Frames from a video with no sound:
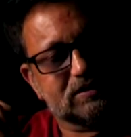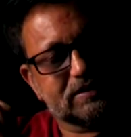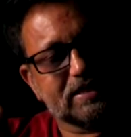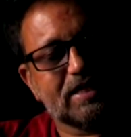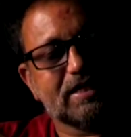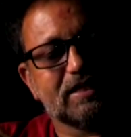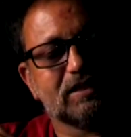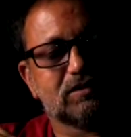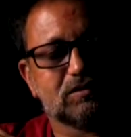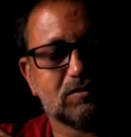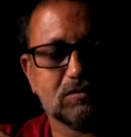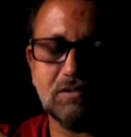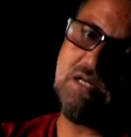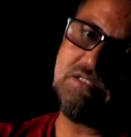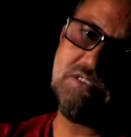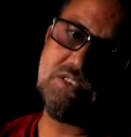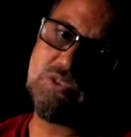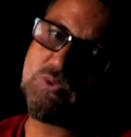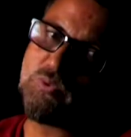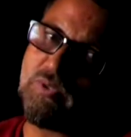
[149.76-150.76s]
share it to
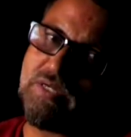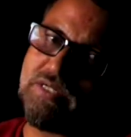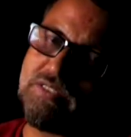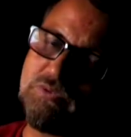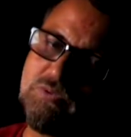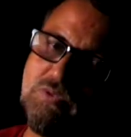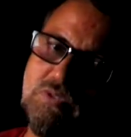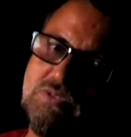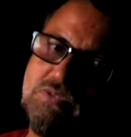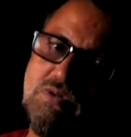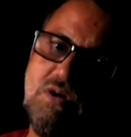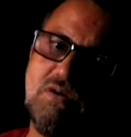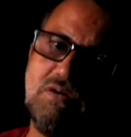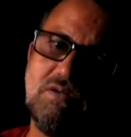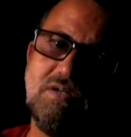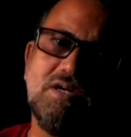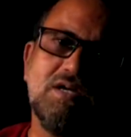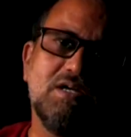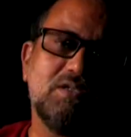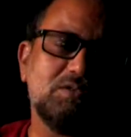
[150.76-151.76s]
other students, those who
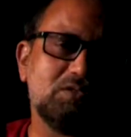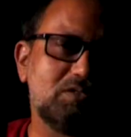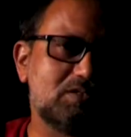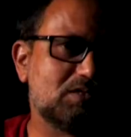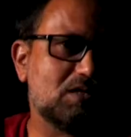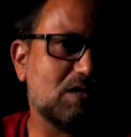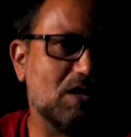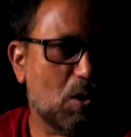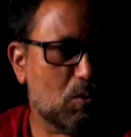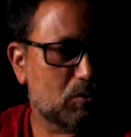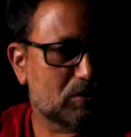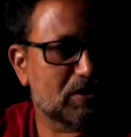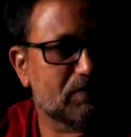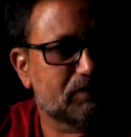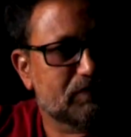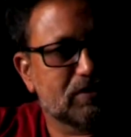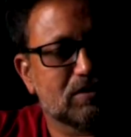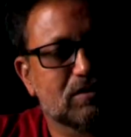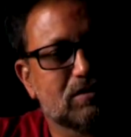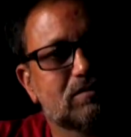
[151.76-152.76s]
are out
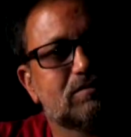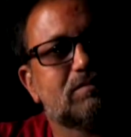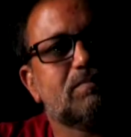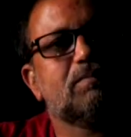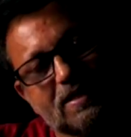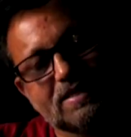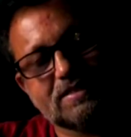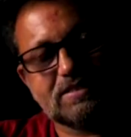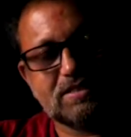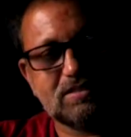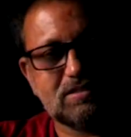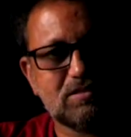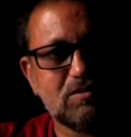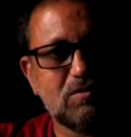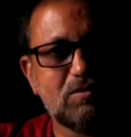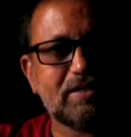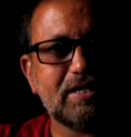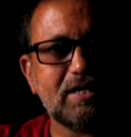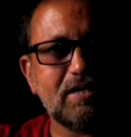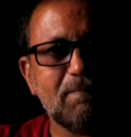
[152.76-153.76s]
of your places.
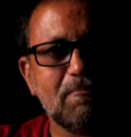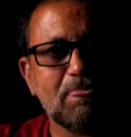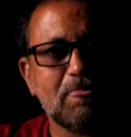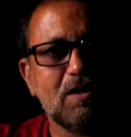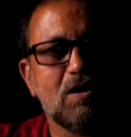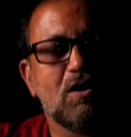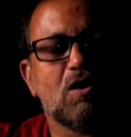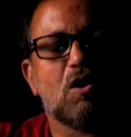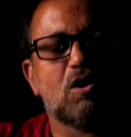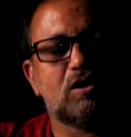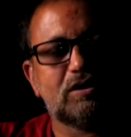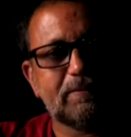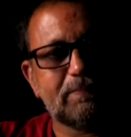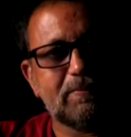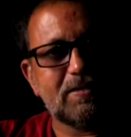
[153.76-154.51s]
Okay, all the